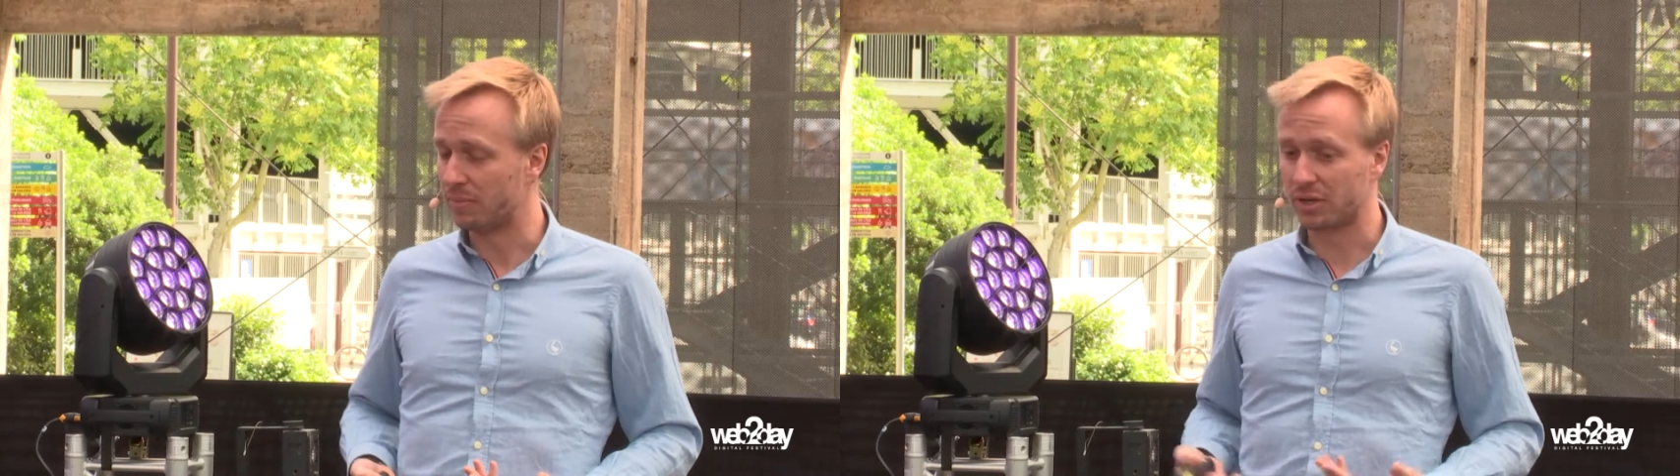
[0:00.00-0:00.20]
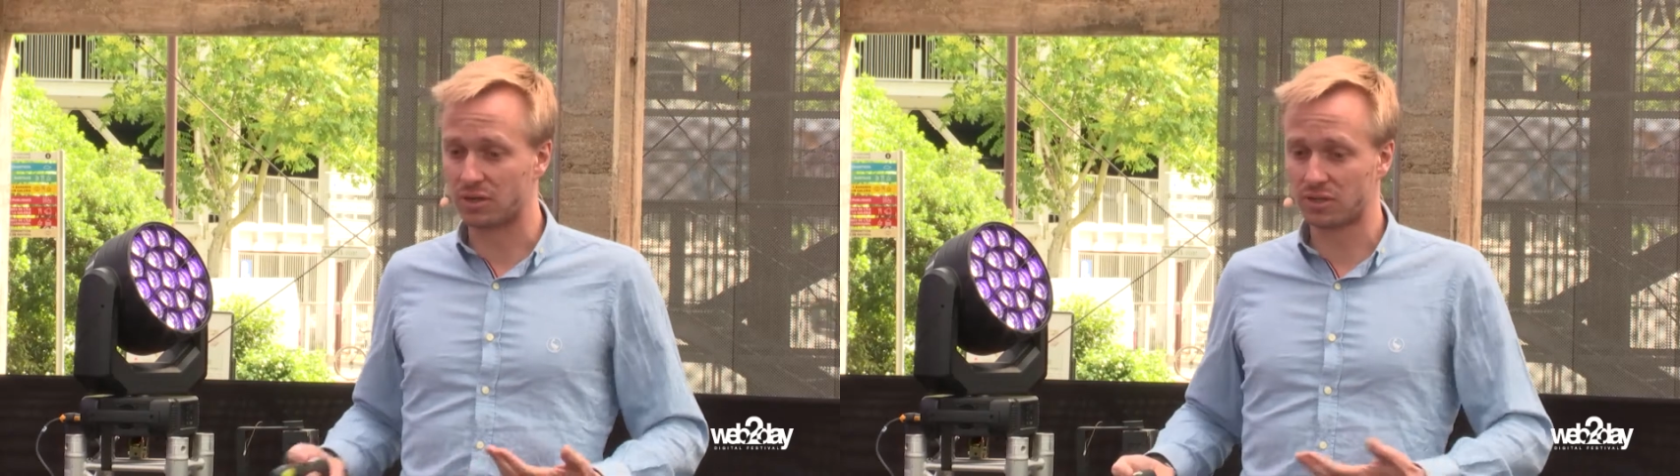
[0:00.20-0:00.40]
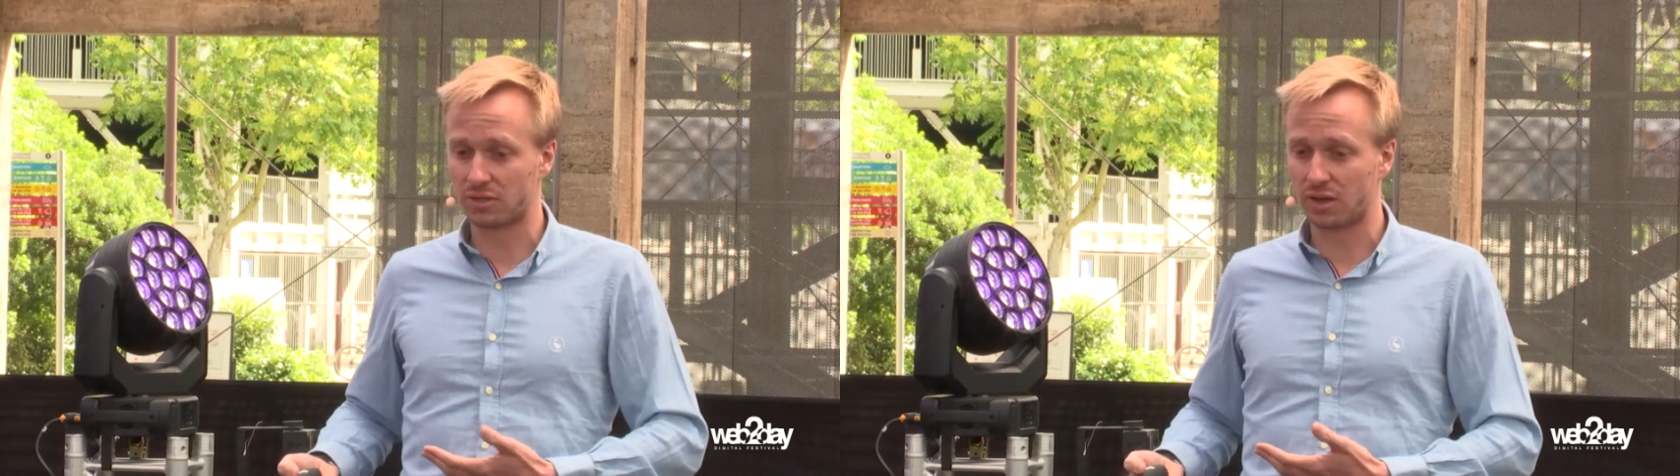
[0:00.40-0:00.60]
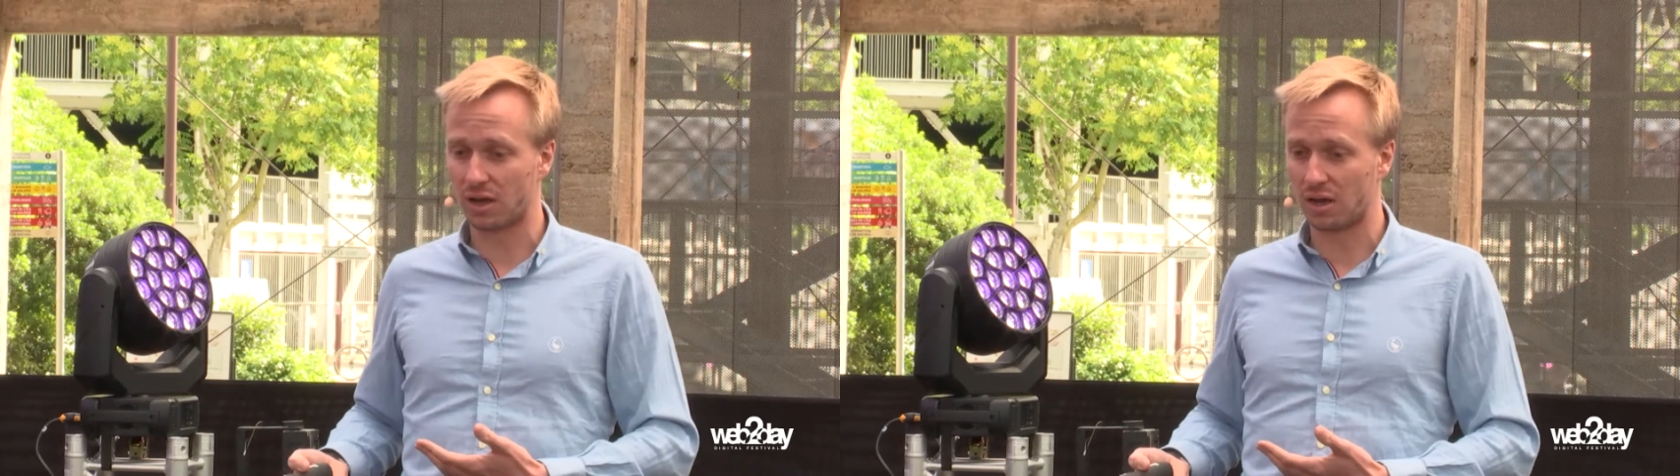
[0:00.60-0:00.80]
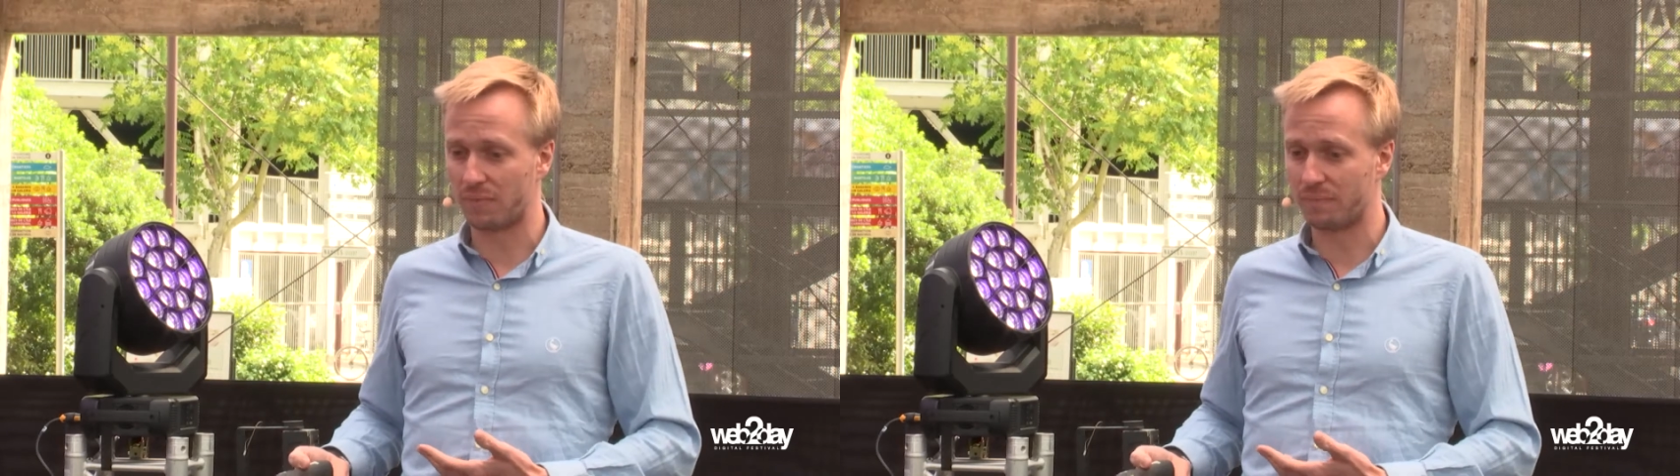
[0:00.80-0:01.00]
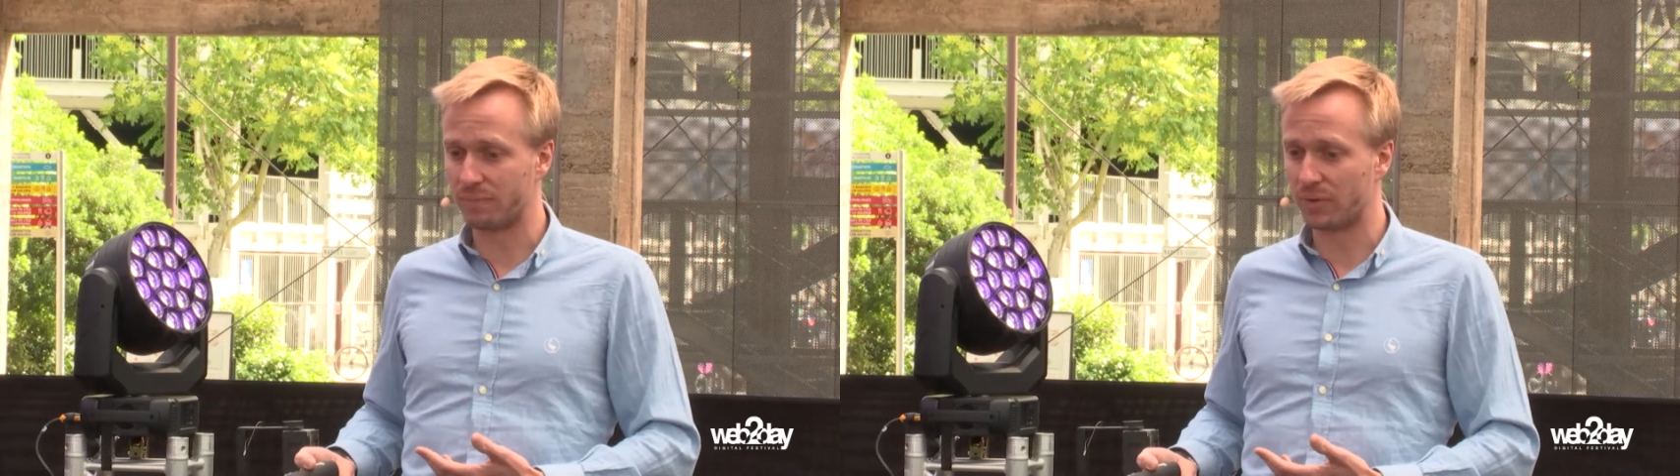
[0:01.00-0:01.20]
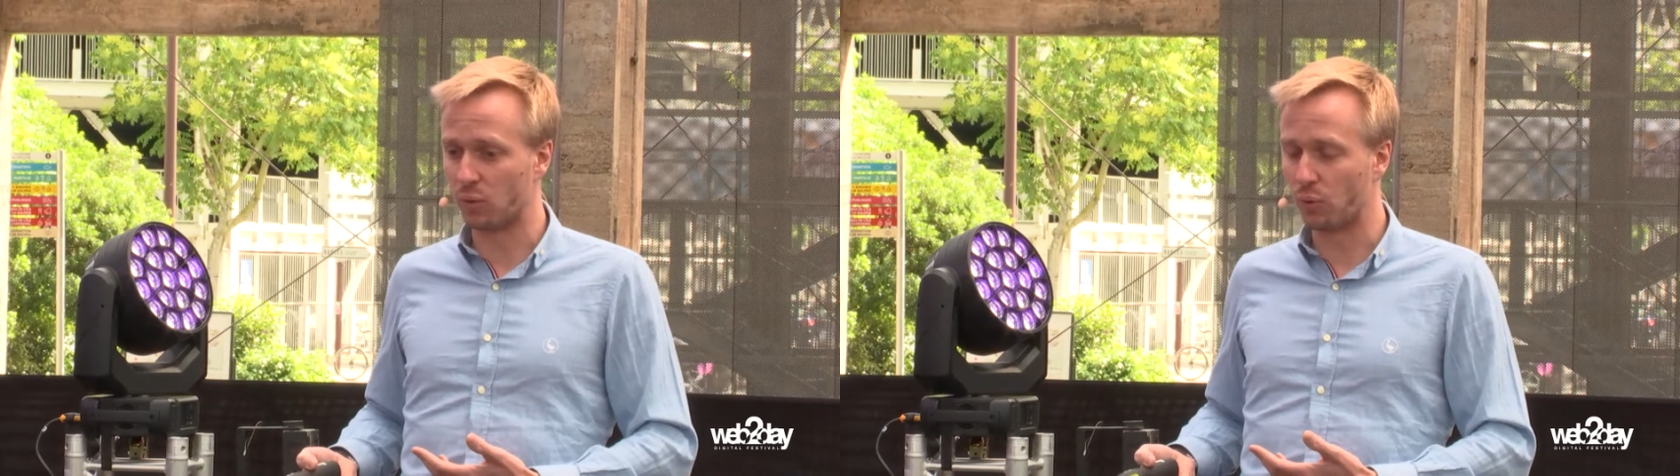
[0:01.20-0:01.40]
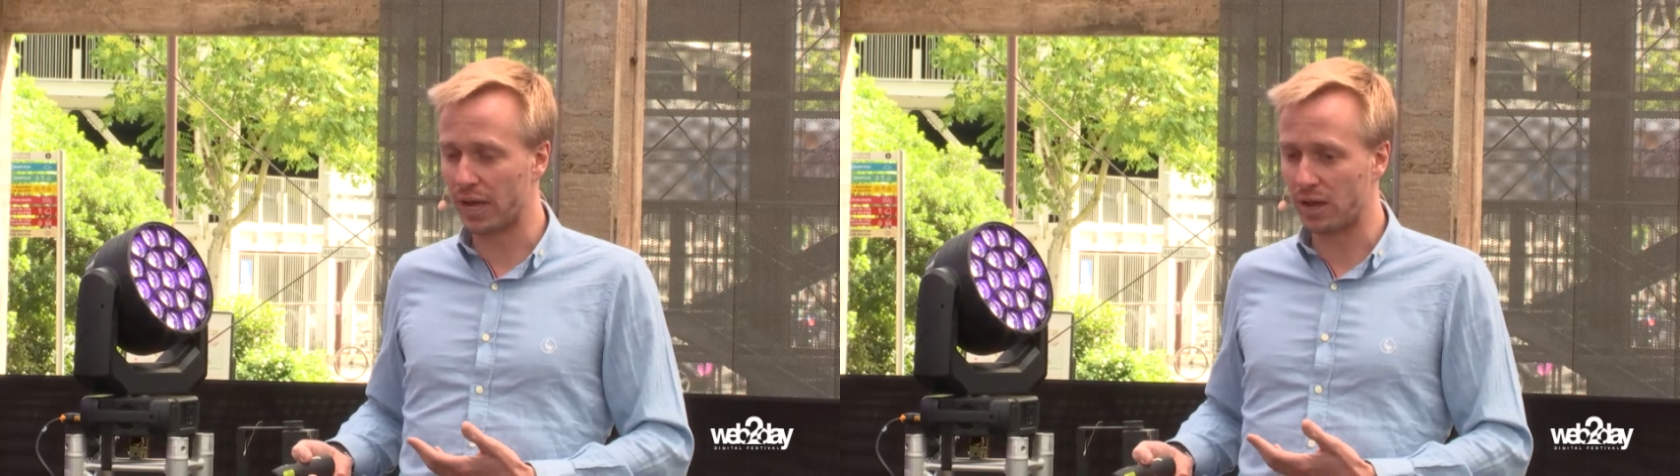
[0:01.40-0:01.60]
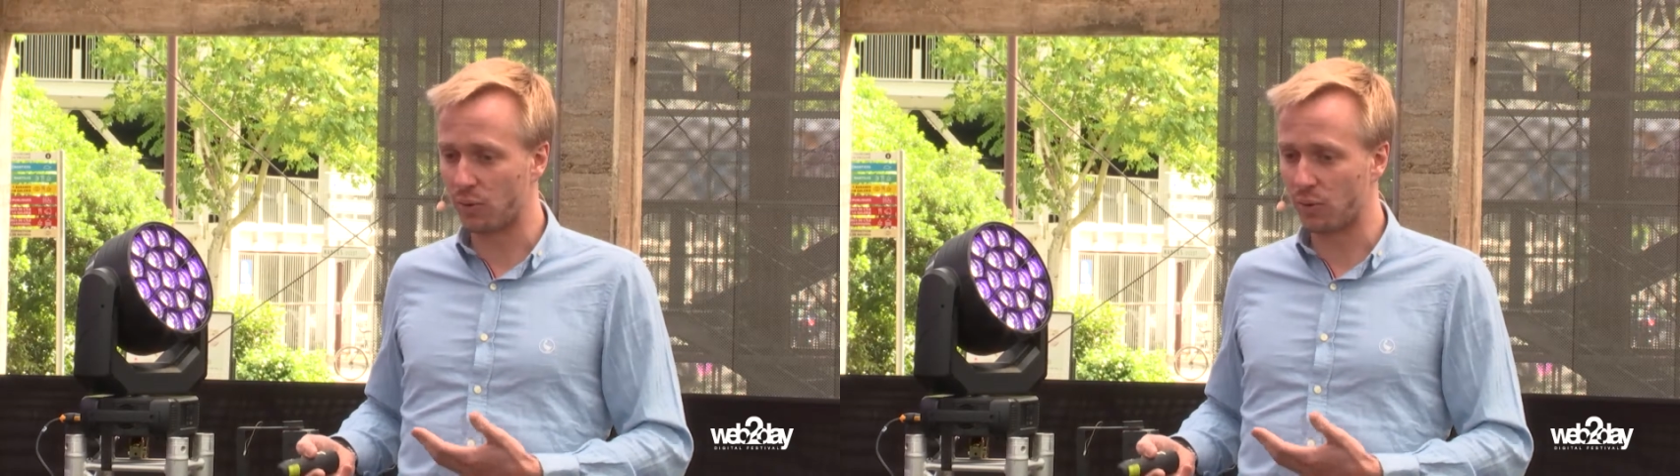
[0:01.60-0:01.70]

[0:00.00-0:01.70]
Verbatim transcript: because um, we,